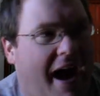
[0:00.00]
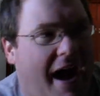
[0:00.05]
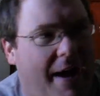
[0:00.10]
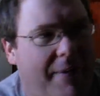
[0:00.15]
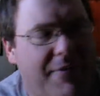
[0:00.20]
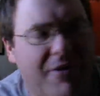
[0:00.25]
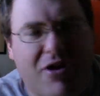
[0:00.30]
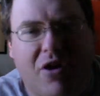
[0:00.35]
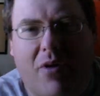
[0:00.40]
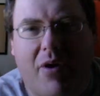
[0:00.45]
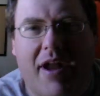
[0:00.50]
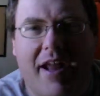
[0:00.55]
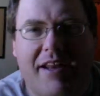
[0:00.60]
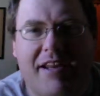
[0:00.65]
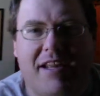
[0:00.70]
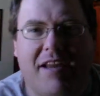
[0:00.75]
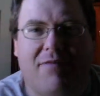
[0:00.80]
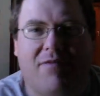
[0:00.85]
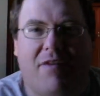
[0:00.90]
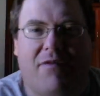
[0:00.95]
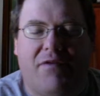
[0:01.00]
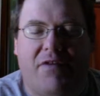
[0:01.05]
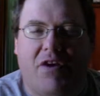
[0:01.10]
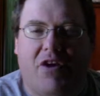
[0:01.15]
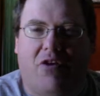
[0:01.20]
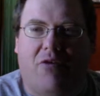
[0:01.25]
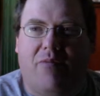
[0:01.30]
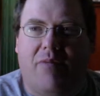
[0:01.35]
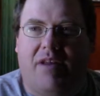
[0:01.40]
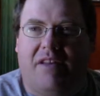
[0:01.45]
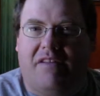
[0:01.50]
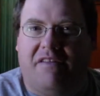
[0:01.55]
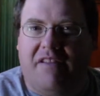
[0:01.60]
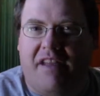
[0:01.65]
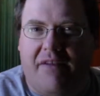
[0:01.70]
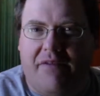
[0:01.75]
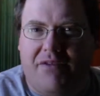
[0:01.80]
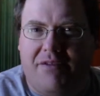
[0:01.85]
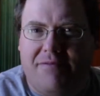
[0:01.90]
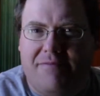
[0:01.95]
going to go ahead and give the film a
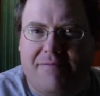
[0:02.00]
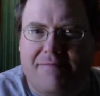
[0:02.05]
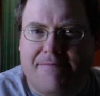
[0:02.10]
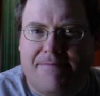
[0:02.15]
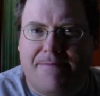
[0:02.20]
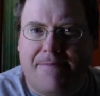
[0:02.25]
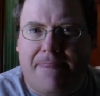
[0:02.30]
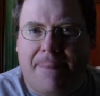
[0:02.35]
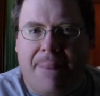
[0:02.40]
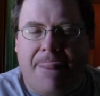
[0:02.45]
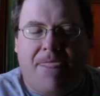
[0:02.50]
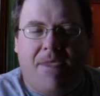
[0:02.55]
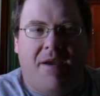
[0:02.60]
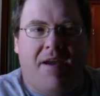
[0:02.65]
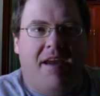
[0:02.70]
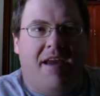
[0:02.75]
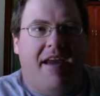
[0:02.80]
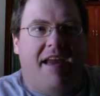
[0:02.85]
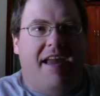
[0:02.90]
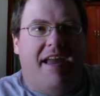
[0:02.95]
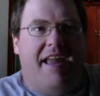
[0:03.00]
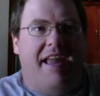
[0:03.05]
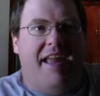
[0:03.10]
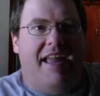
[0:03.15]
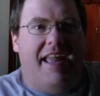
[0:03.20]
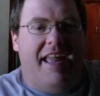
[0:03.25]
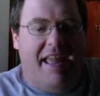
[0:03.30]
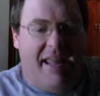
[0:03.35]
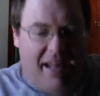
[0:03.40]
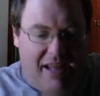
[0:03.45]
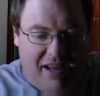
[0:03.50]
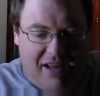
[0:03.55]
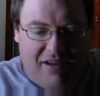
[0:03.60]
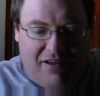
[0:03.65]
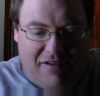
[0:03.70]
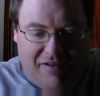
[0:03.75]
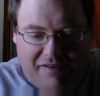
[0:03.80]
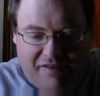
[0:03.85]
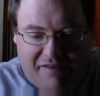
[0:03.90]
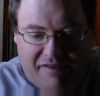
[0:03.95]
7. It
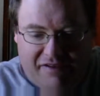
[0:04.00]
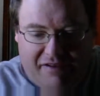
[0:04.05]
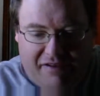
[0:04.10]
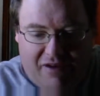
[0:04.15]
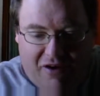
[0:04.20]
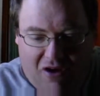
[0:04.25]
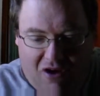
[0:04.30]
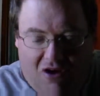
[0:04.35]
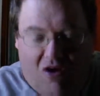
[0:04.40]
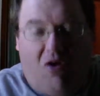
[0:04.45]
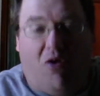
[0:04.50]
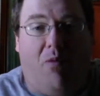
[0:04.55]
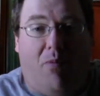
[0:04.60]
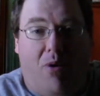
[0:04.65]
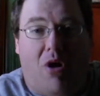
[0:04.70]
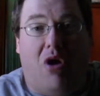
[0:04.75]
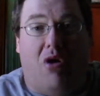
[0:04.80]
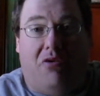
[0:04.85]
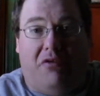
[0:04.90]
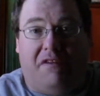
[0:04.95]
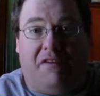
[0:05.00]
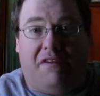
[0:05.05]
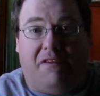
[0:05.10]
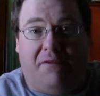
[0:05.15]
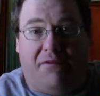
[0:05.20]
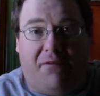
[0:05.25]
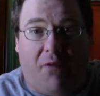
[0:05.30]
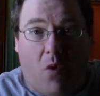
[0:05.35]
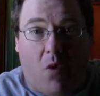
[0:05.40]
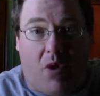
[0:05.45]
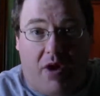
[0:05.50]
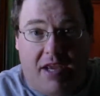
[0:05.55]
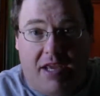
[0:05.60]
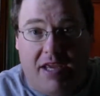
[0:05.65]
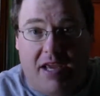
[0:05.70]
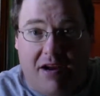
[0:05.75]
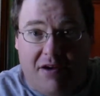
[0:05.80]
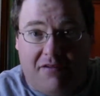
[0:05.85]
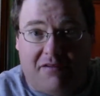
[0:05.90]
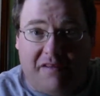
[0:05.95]
is almost 40
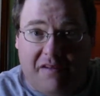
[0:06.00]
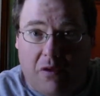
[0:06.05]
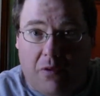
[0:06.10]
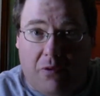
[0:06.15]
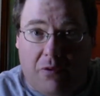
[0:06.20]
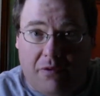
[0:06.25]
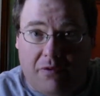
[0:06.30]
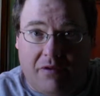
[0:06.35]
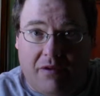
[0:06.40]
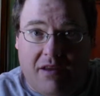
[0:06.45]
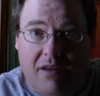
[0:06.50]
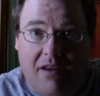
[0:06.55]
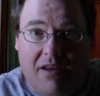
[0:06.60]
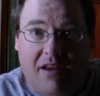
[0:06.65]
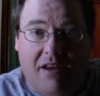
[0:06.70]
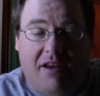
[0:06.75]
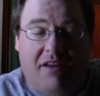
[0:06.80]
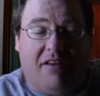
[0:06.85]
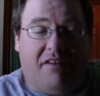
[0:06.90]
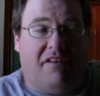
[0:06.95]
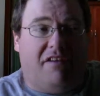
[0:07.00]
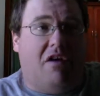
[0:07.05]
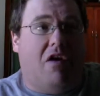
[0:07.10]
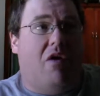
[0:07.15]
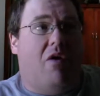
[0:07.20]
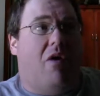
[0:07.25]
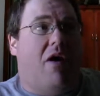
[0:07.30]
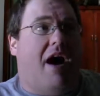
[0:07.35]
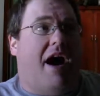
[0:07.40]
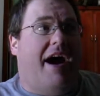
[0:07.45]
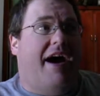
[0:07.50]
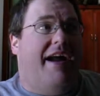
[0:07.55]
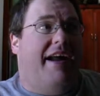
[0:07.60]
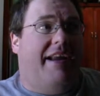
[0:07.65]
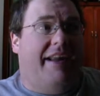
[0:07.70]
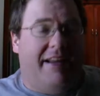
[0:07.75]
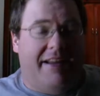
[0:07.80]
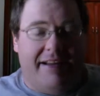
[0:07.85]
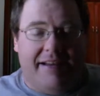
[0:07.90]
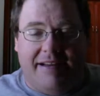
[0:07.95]
years old, so
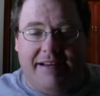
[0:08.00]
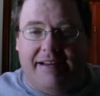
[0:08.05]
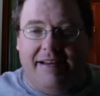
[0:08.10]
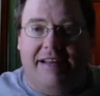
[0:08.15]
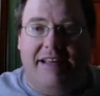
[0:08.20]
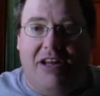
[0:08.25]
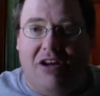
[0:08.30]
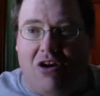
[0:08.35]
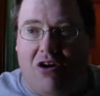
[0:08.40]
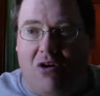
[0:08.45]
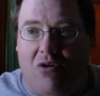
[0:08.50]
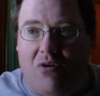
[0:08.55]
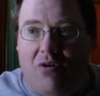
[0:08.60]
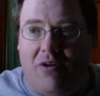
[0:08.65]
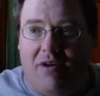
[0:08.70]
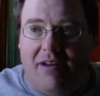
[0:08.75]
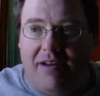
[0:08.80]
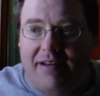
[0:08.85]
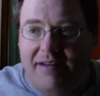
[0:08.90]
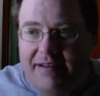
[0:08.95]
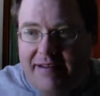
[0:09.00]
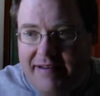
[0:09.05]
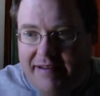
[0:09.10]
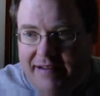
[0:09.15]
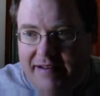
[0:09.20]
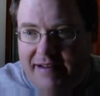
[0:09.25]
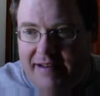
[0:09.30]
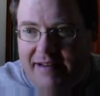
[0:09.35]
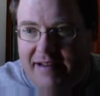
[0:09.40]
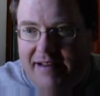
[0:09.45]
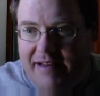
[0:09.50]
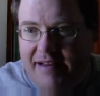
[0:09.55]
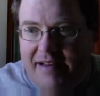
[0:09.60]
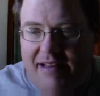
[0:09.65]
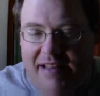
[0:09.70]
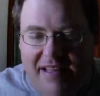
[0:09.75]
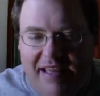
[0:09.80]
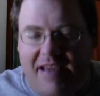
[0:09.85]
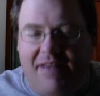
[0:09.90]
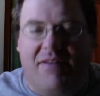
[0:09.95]
I, you know,
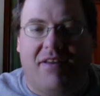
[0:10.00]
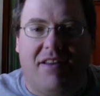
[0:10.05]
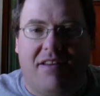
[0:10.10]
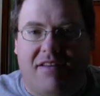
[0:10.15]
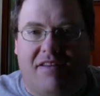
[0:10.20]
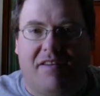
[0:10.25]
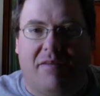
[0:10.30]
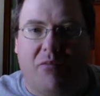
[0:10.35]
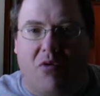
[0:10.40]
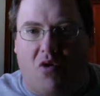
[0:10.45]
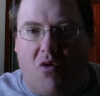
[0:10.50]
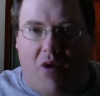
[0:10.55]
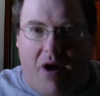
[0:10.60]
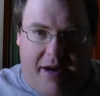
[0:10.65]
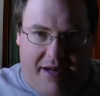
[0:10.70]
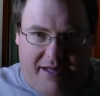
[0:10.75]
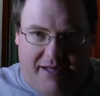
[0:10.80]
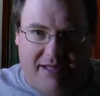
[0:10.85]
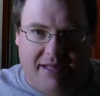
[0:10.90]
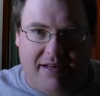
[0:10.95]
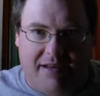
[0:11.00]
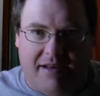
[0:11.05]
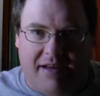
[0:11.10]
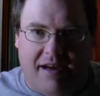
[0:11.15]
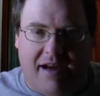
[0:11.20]
give it some credit.